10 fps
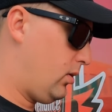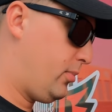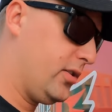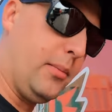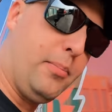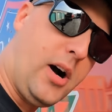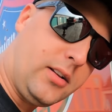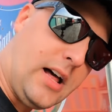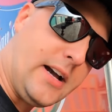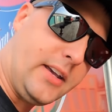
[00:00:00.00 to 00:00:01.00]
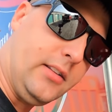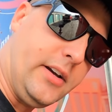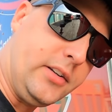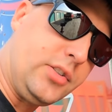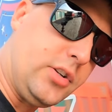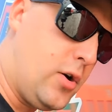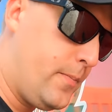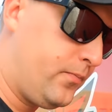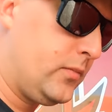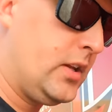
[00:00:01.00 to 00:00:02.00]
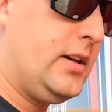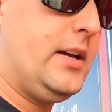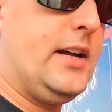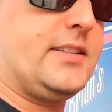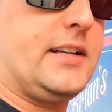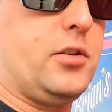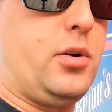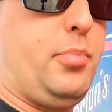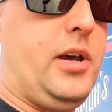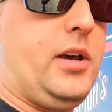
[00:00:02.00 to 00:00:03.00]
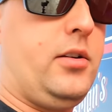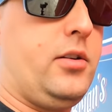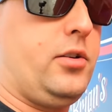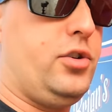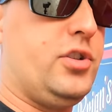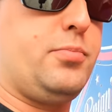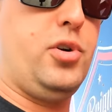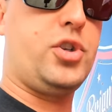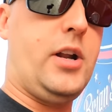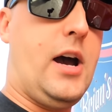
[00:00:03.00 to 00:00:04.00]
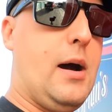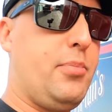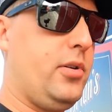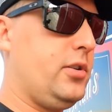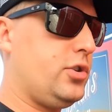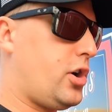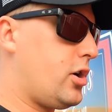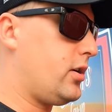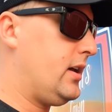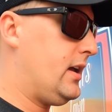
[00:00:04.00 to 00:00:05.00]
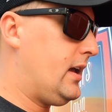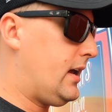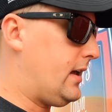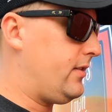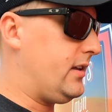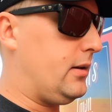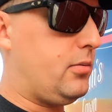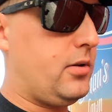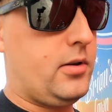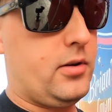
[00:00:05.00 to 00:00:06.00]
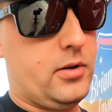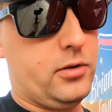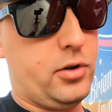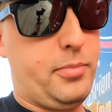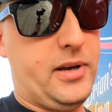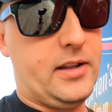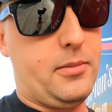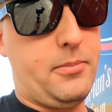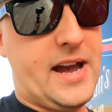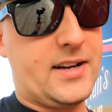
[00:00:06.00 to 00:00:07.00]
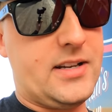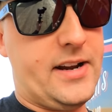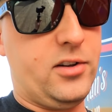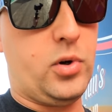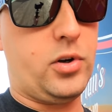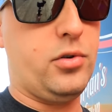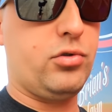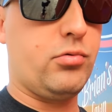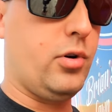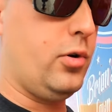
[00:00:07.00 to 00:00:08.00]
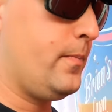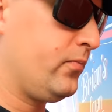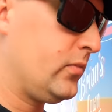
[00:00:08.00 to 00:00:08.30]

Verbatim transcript: we'll put the puck lock in like so. It's got the little pin. You just push it up, turn, and the little pin on the back side is what goes through